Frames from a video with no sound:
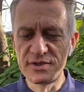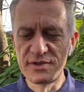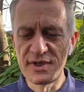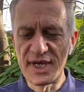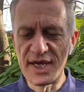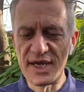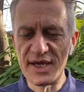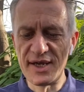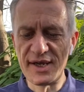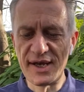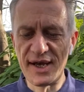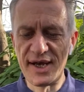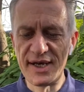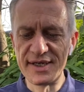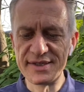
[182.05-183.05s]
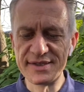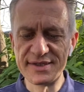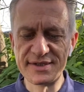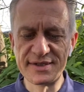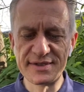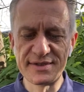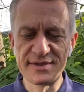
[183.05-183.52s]
And
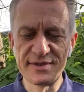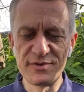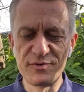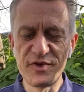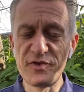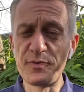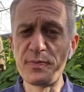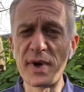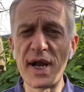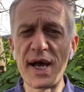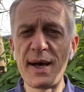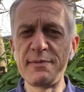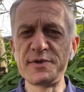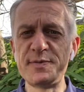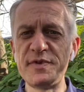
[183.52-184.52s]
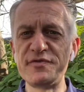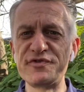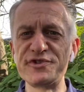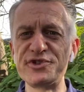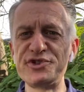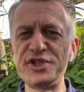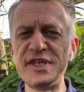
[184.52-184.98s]
we've perhaps been
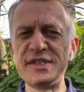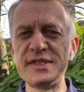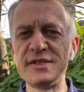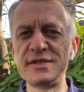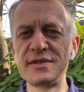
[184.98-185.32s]
frustrated